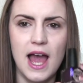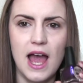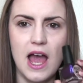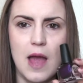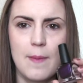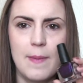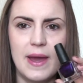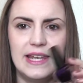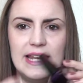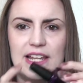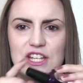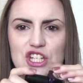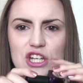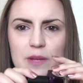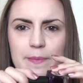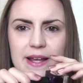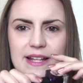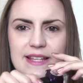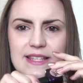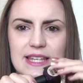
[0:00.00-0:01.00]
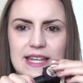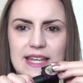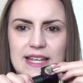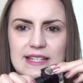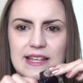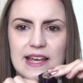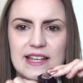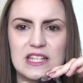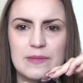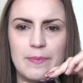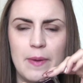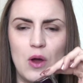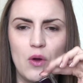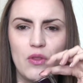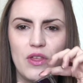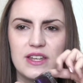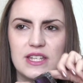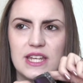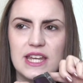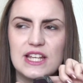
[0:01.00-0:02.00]
And Legilimens is a
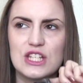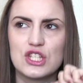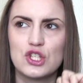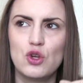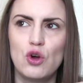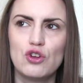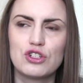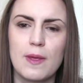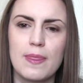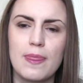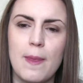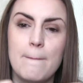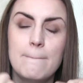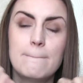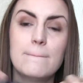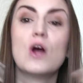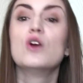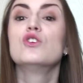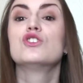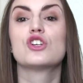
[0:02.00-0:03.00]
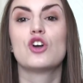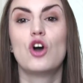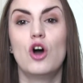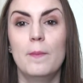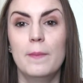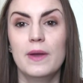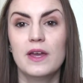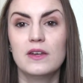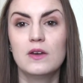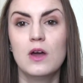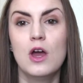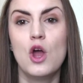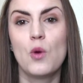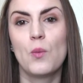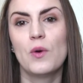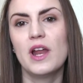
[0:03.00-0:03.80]
spell that is not the most common.